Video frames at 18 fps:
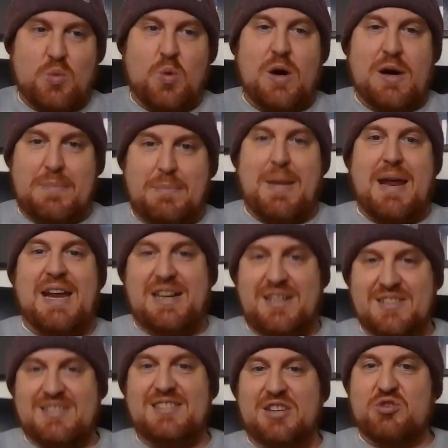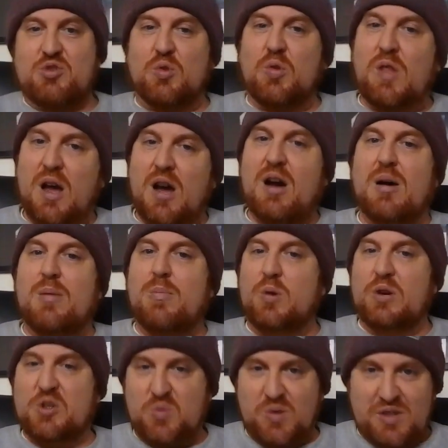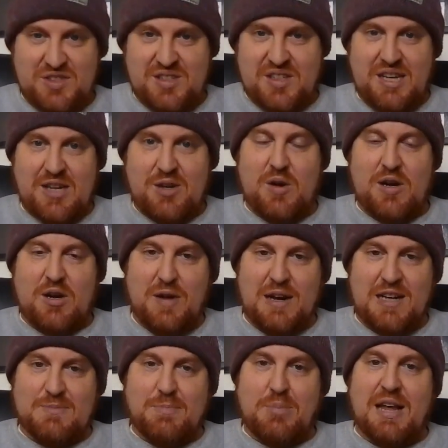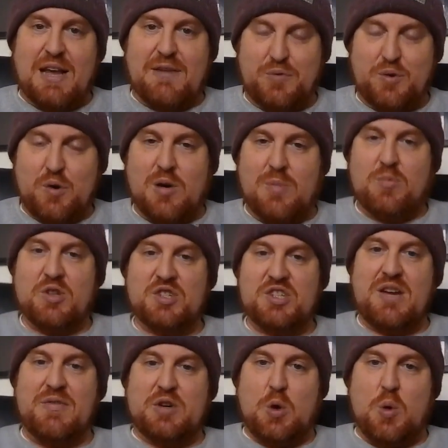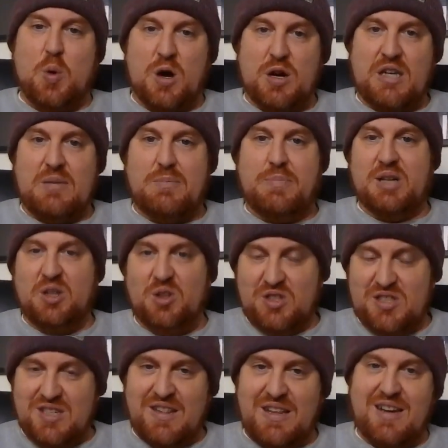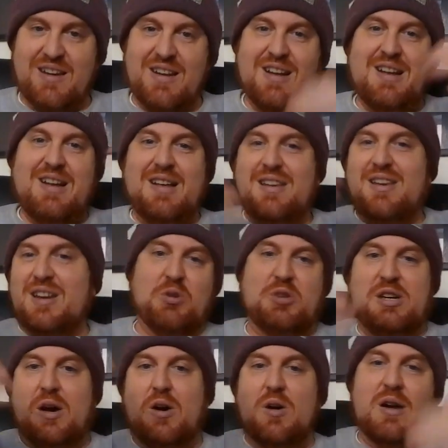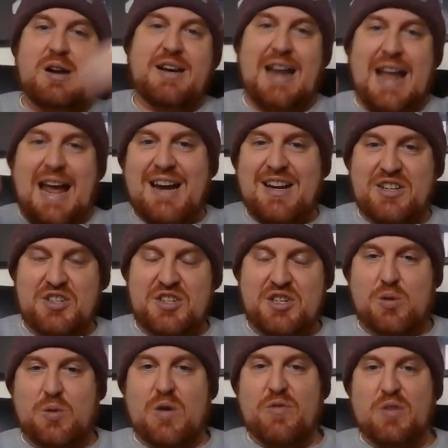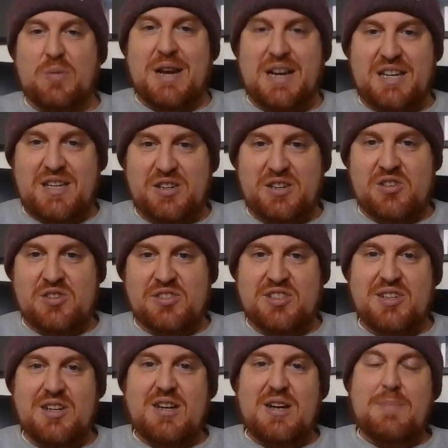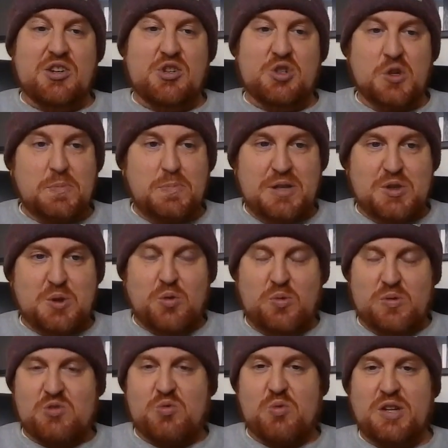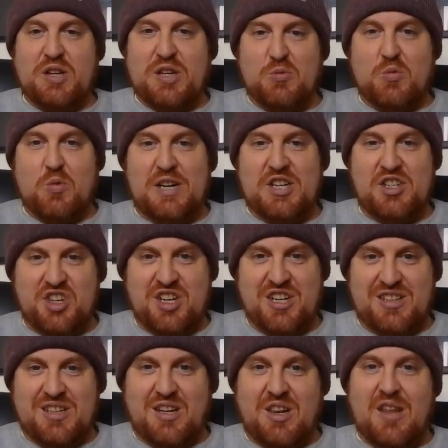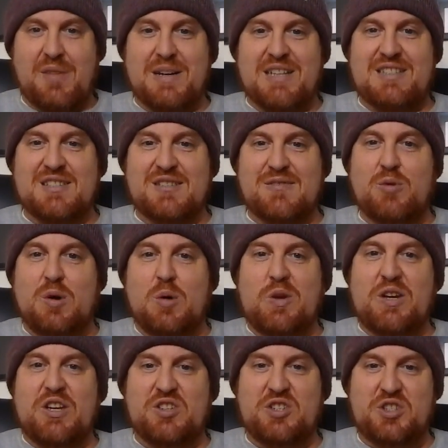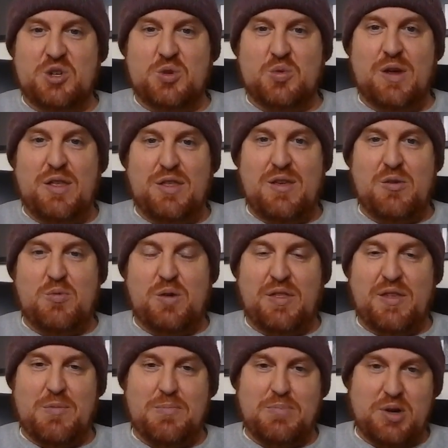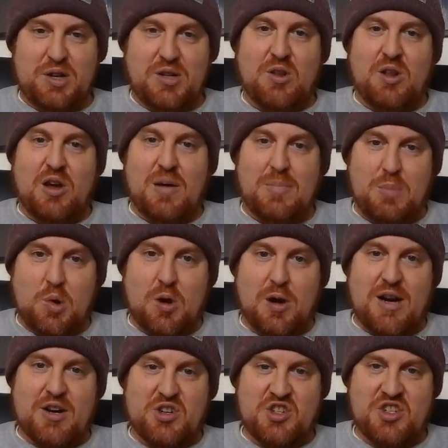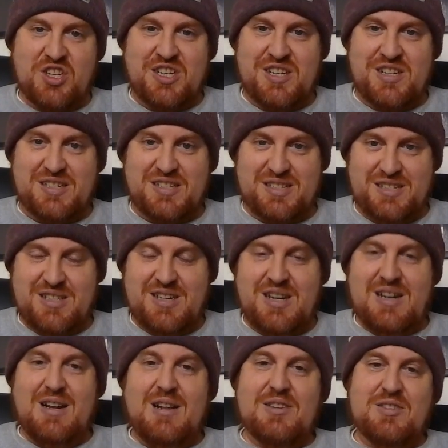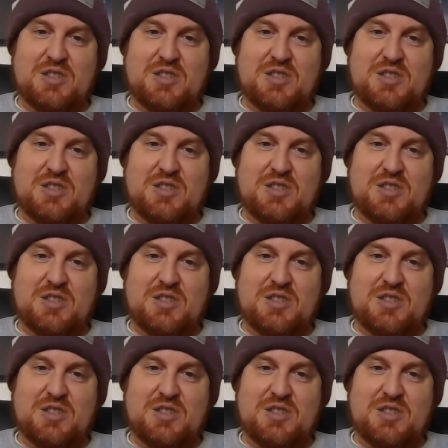one main central hub, which was the Gitcoin grants platform, which Kevin Owocki built and then built on and added to over many years. Uh, truth be told, was really reaching the limits of what we could do with it without putting a lot more energy into